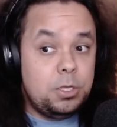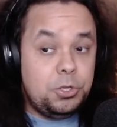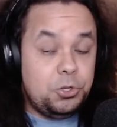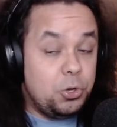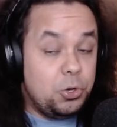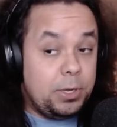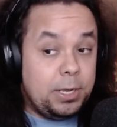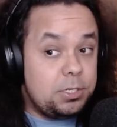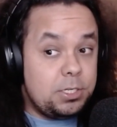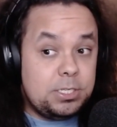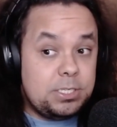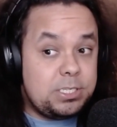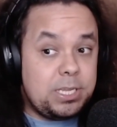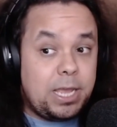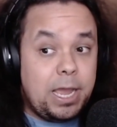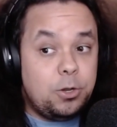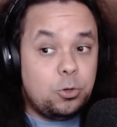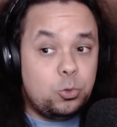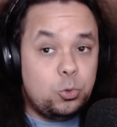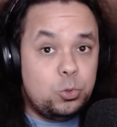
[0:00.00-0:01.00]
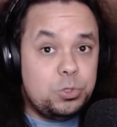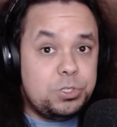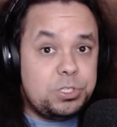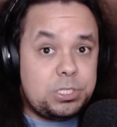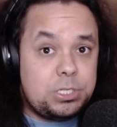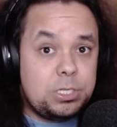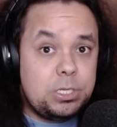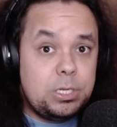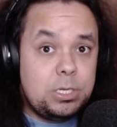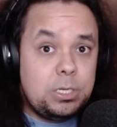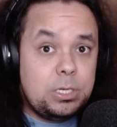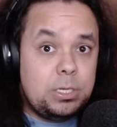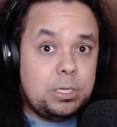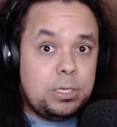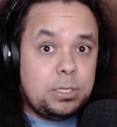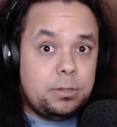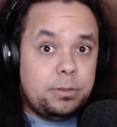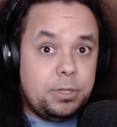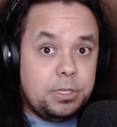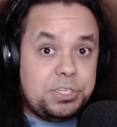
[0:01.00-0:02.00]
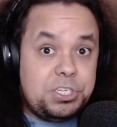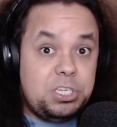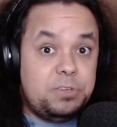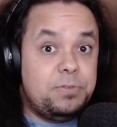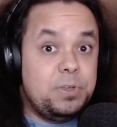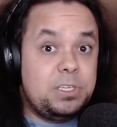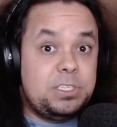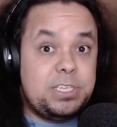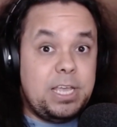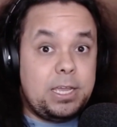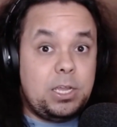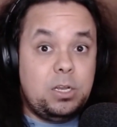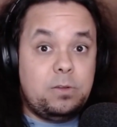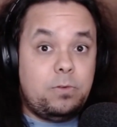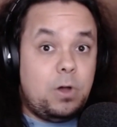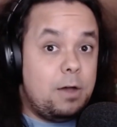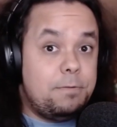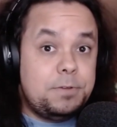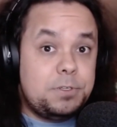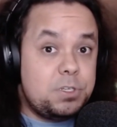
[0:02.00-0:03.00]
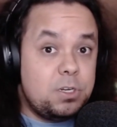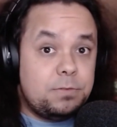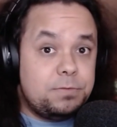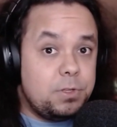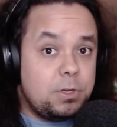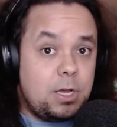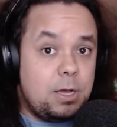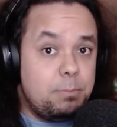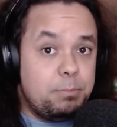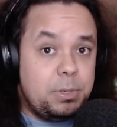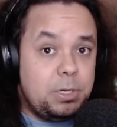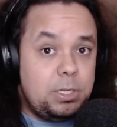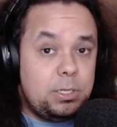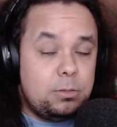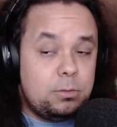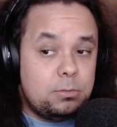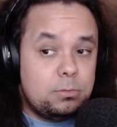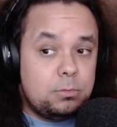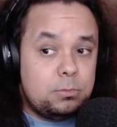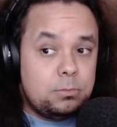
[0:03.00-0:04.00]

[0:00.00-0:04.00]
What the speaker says: You don't get to decide who's the chief executive officer of the company.